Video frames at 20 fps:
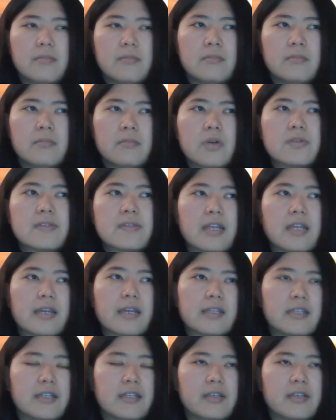Most
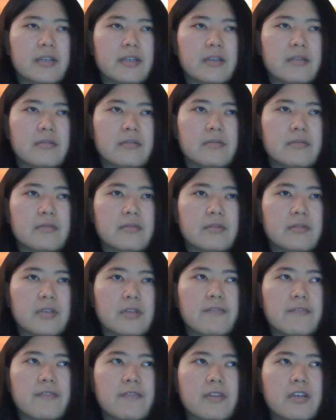likely,
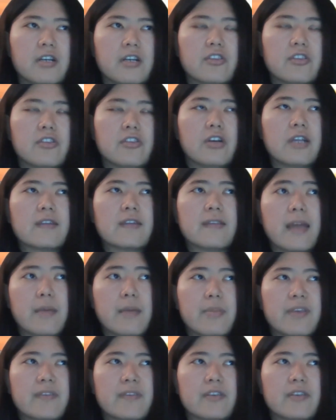if they're not
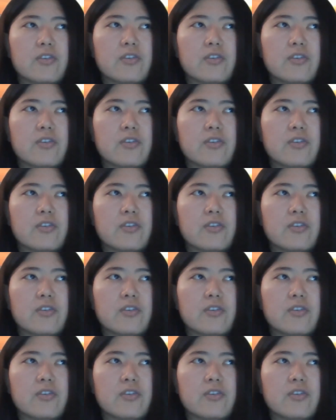that busy,